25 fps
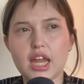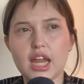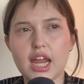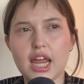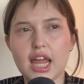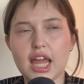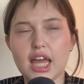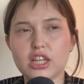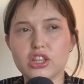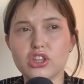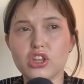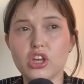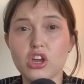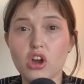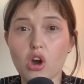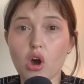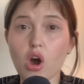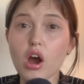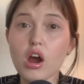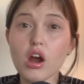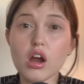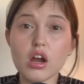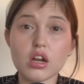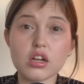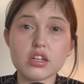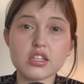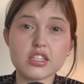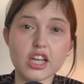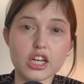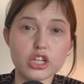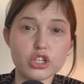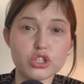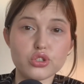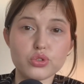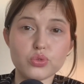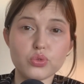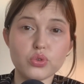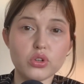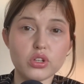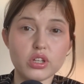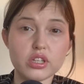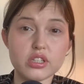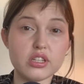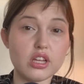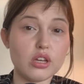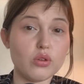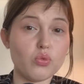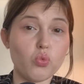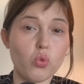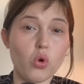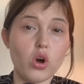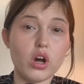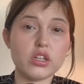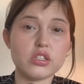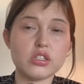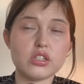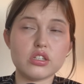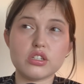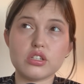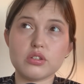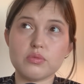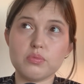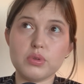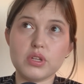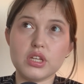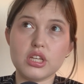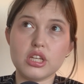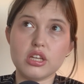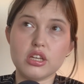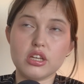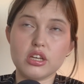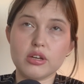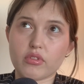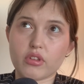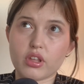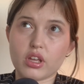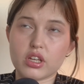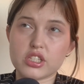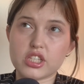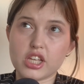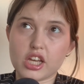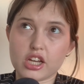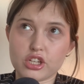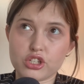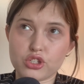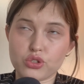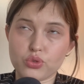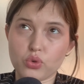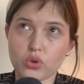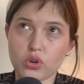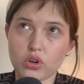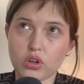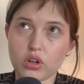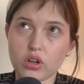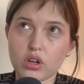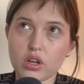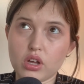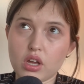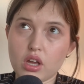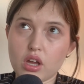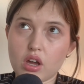and they are sexual and they want to be sexual,